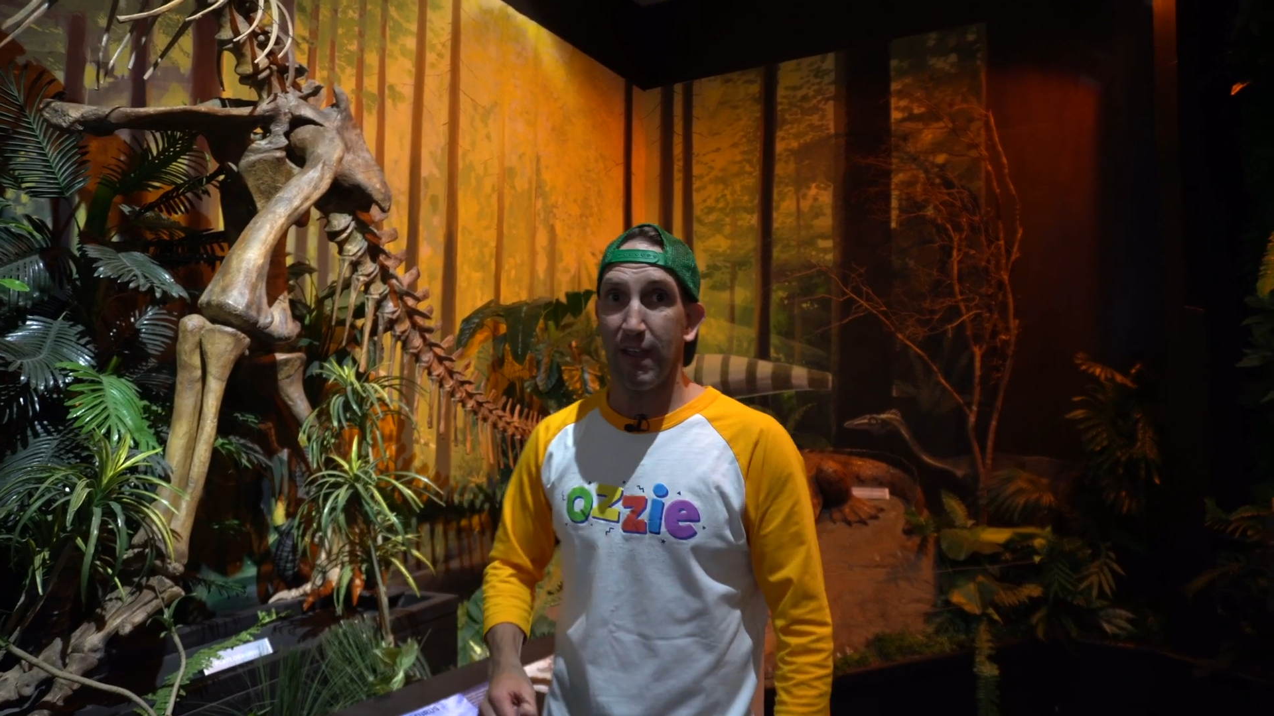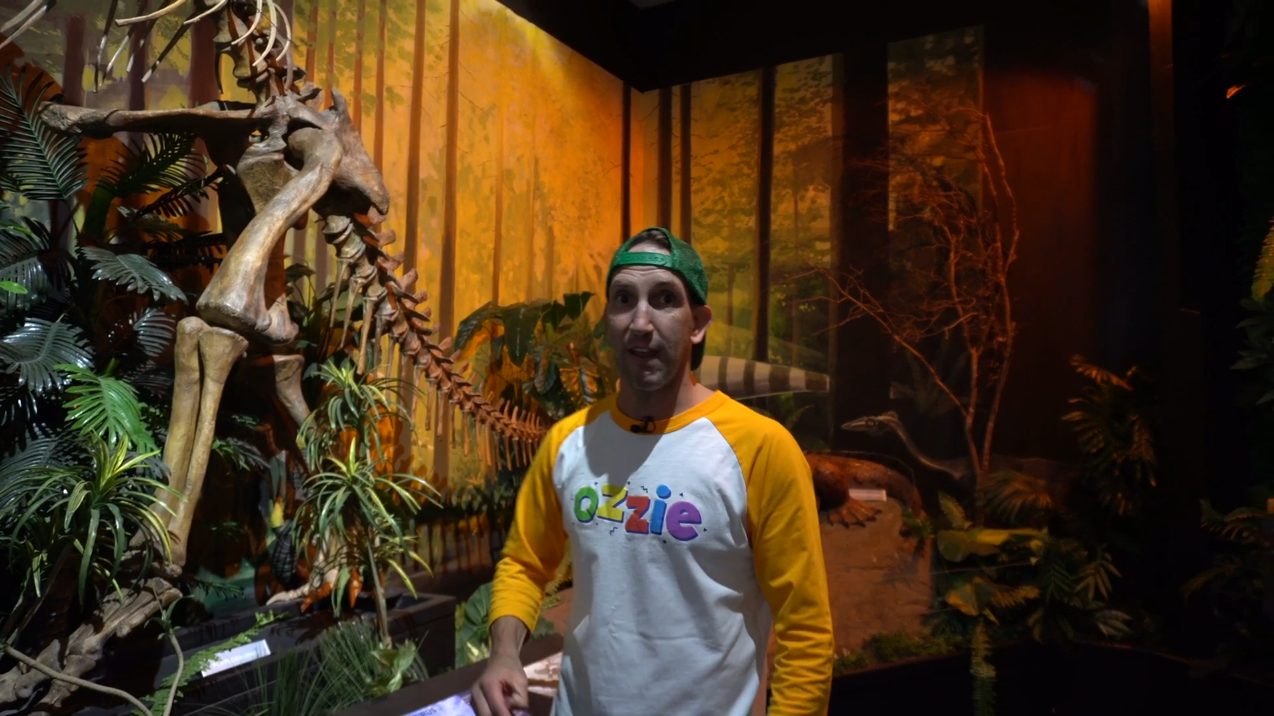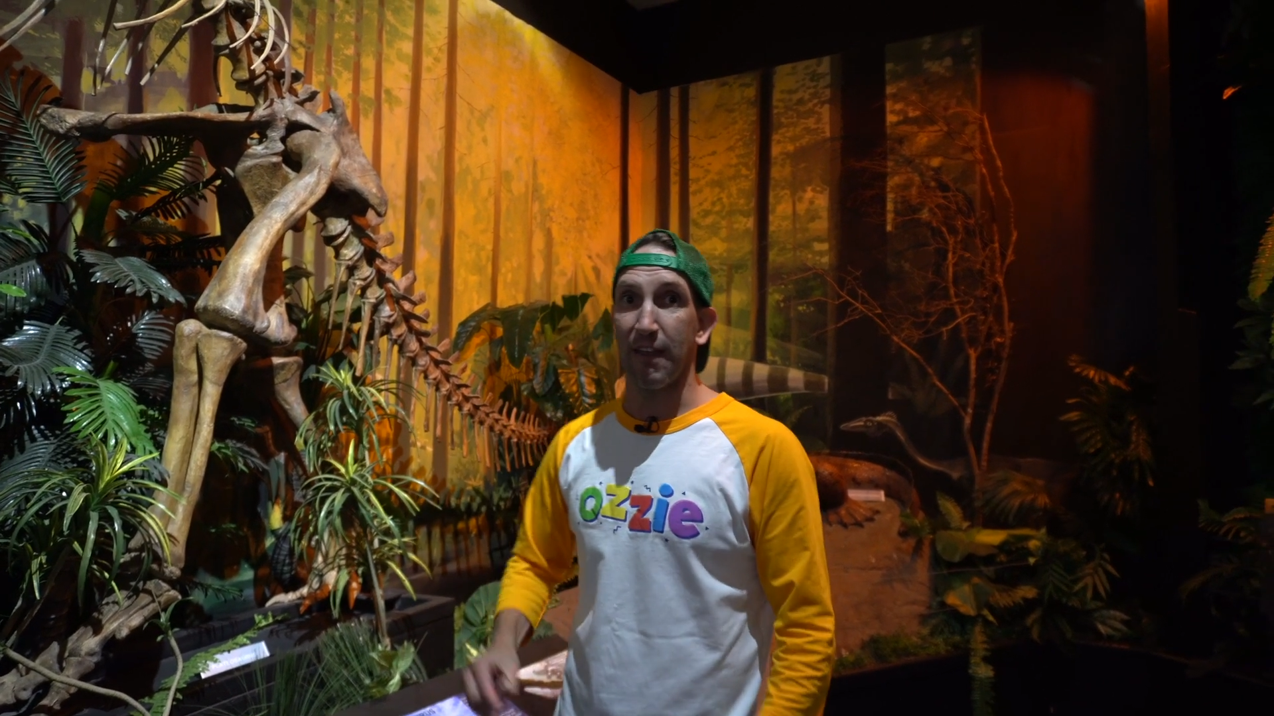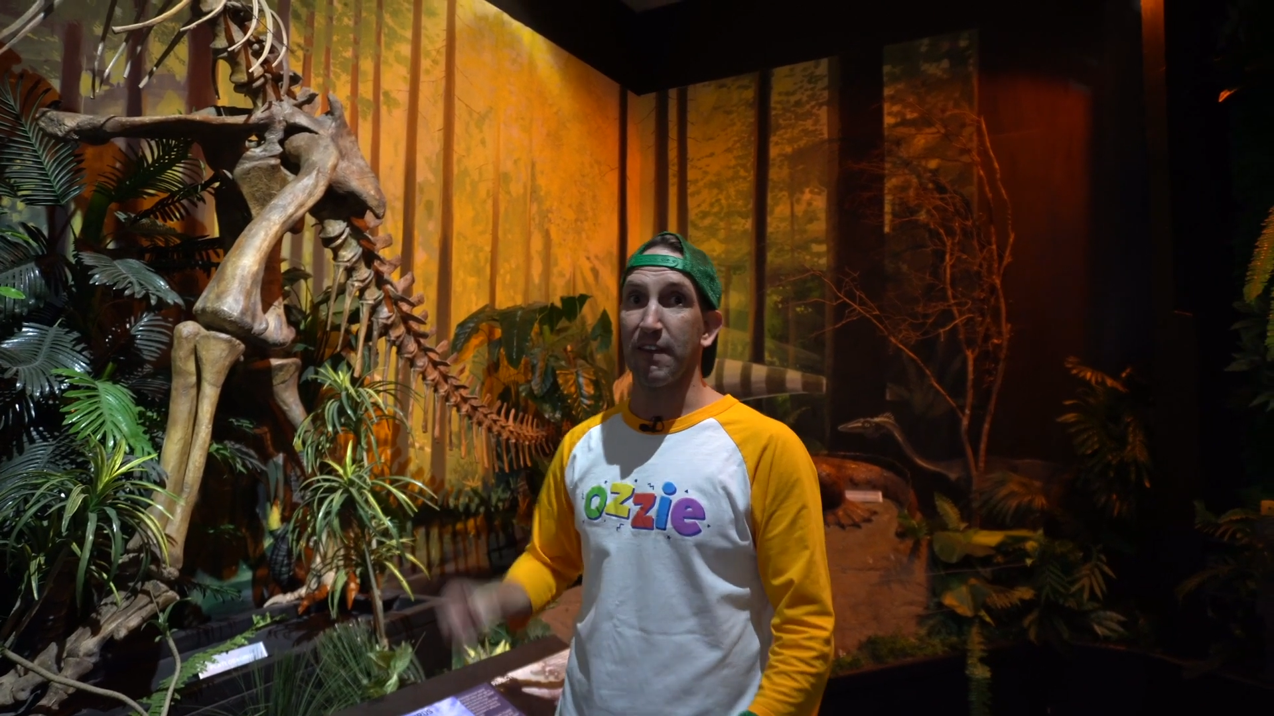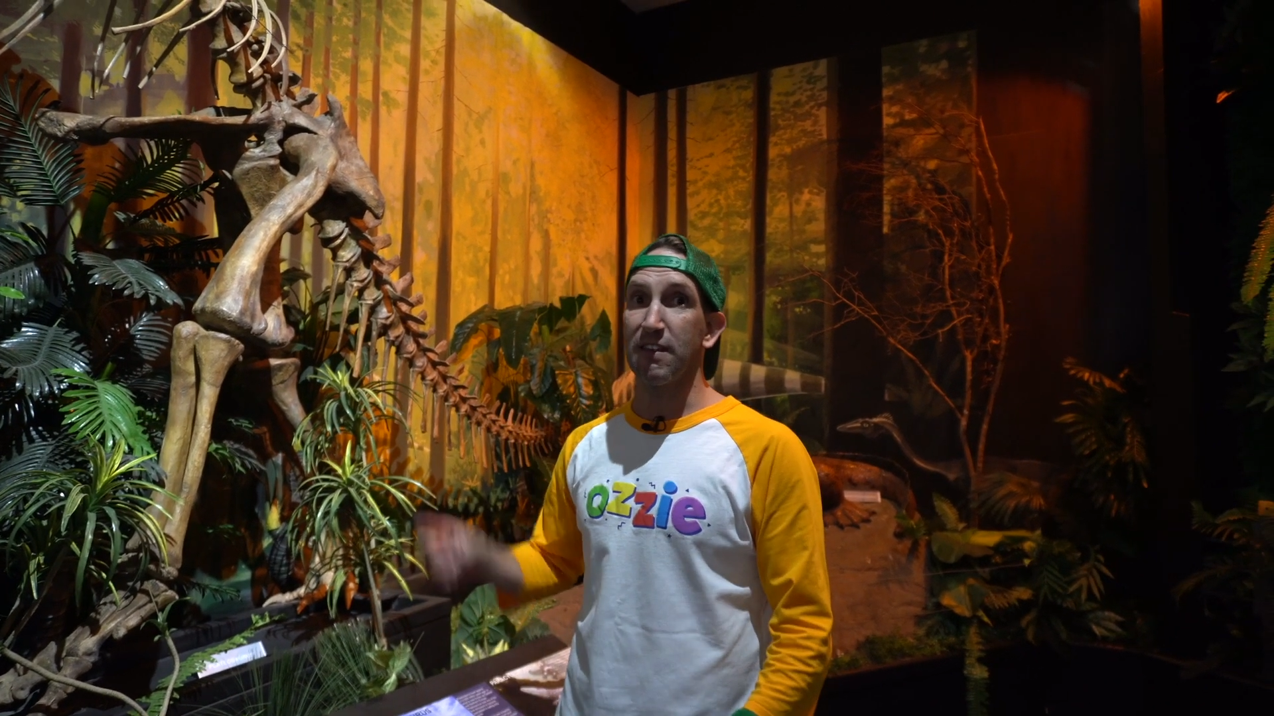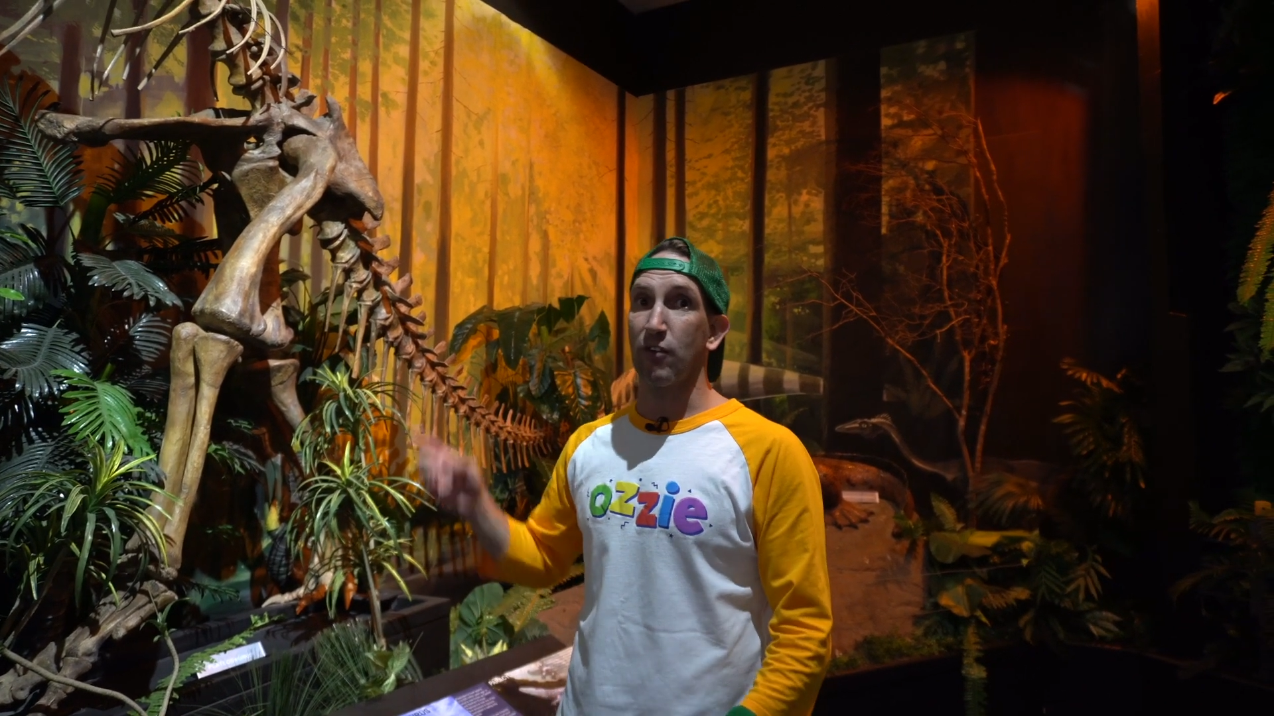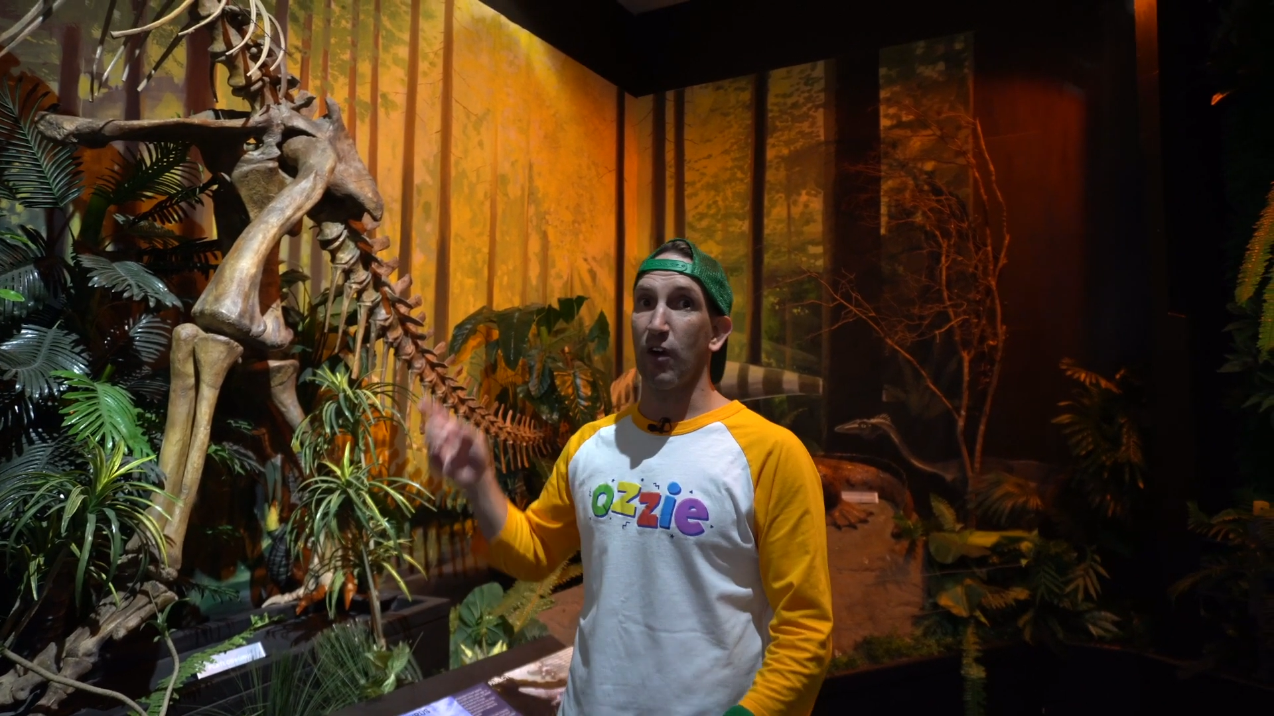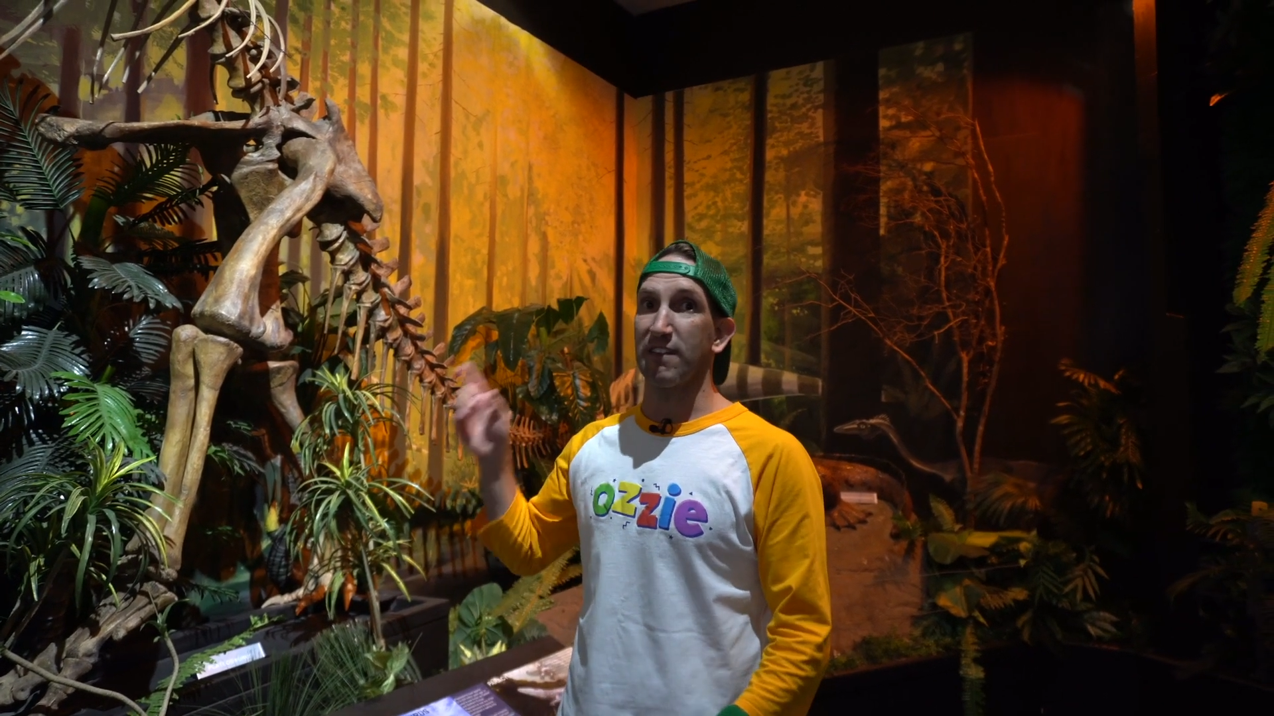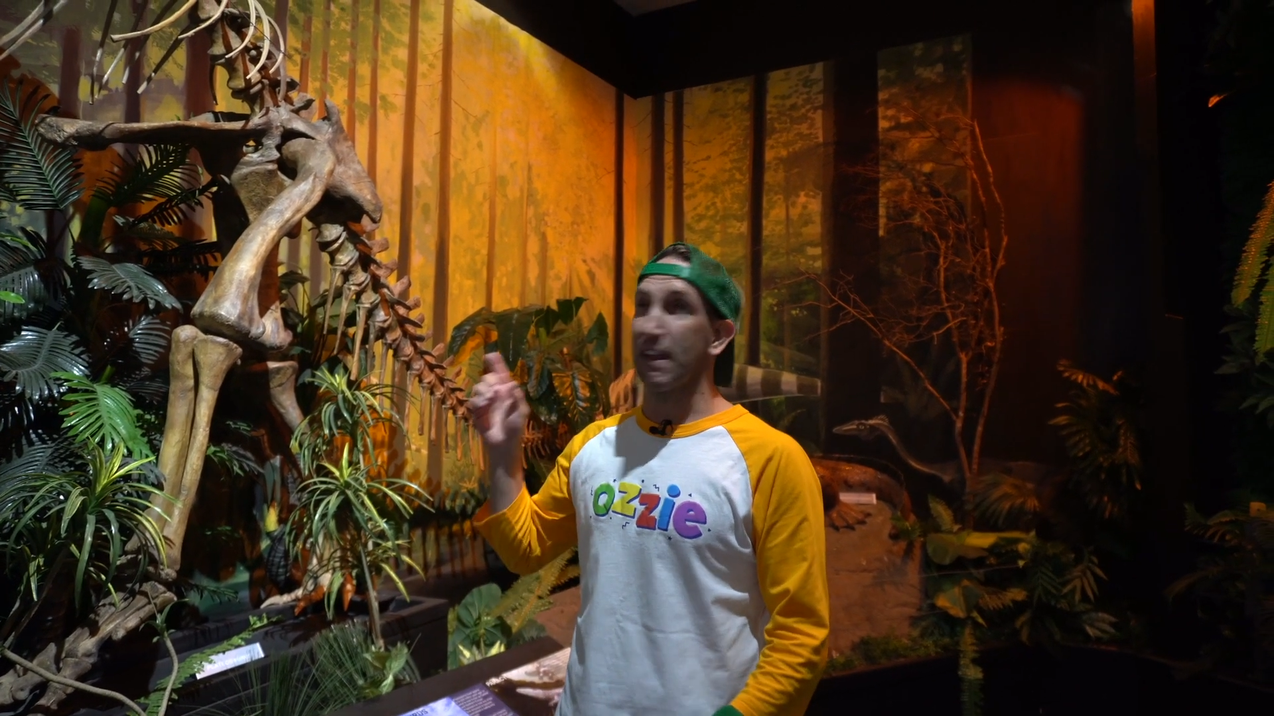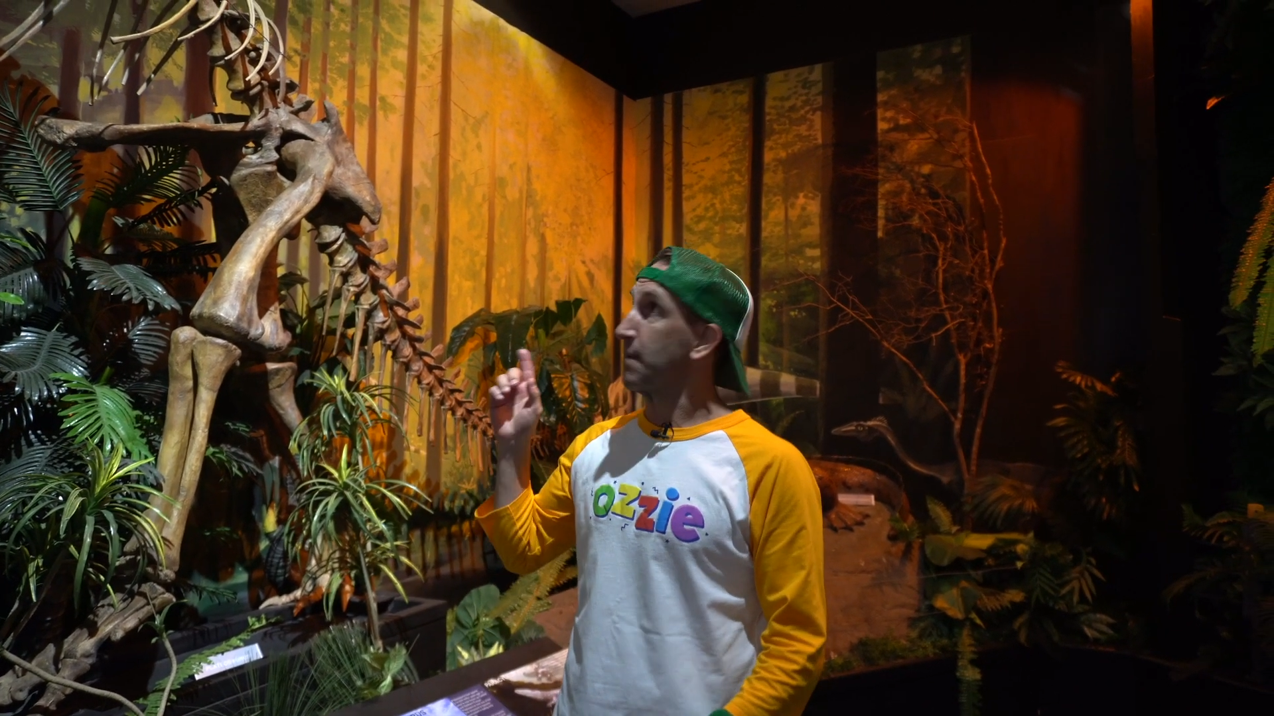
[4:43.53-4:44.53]
Now these
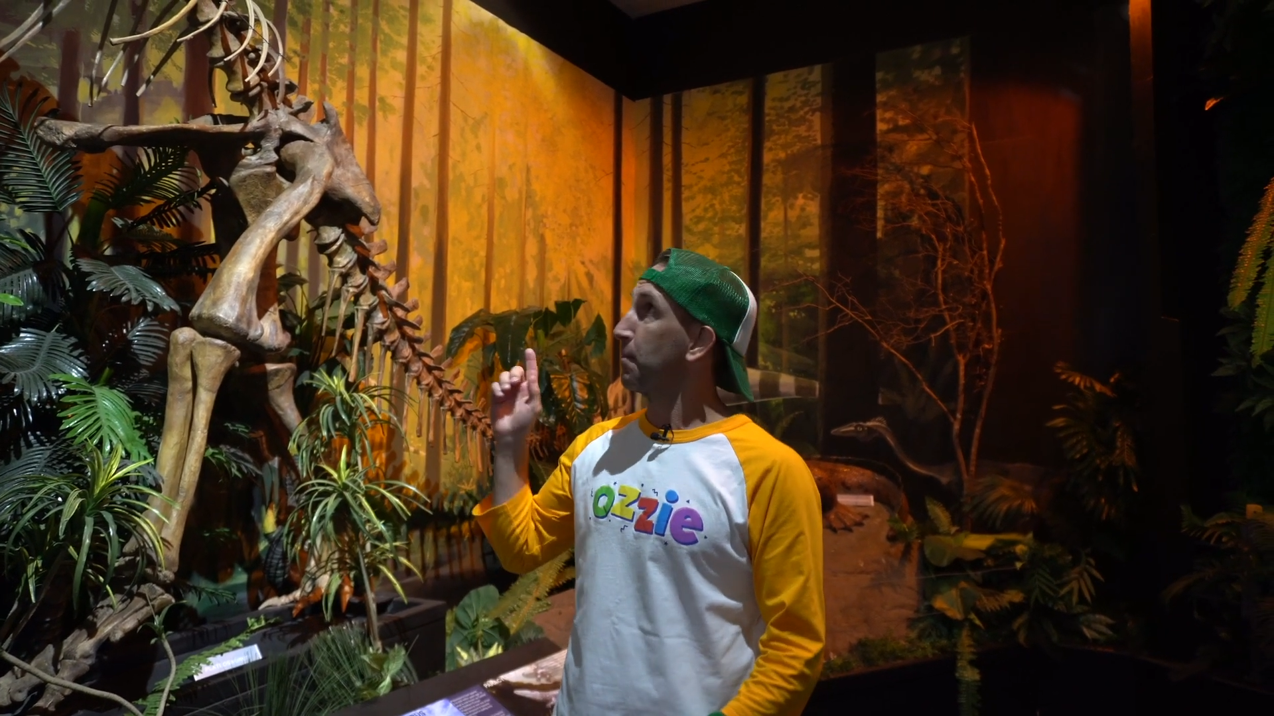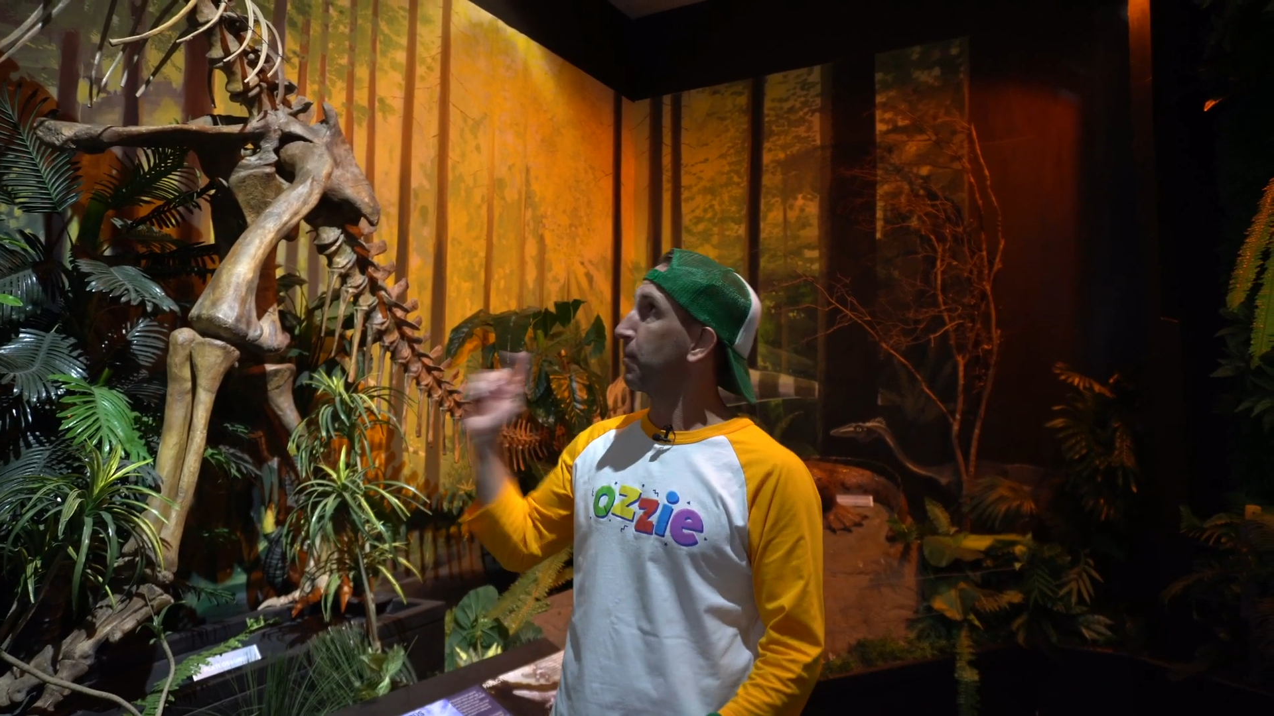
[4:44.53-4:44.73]
guys eat